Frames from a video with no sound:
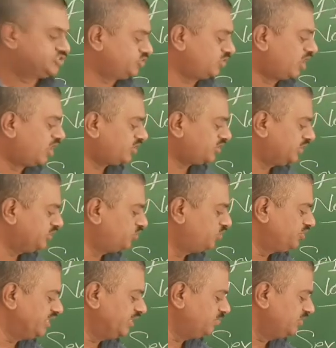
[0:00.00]
So
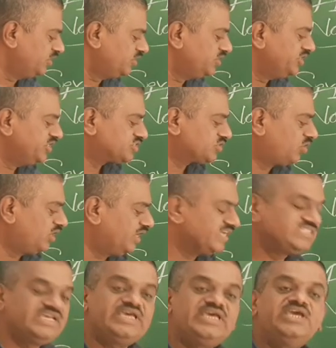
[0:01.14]
archegonium is called
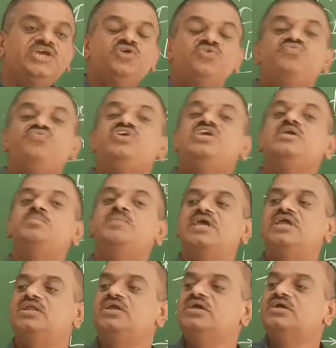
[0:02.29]
as a
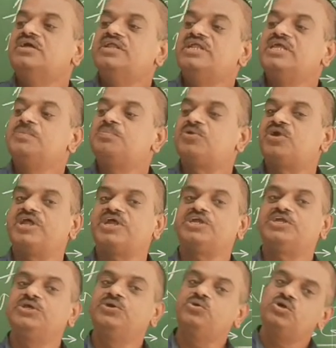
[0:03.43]
female
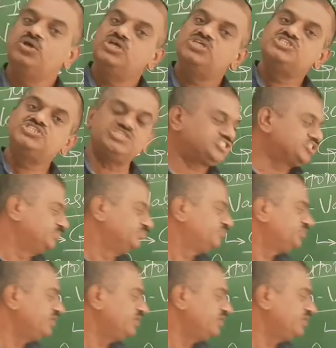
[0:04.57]
reproductive system.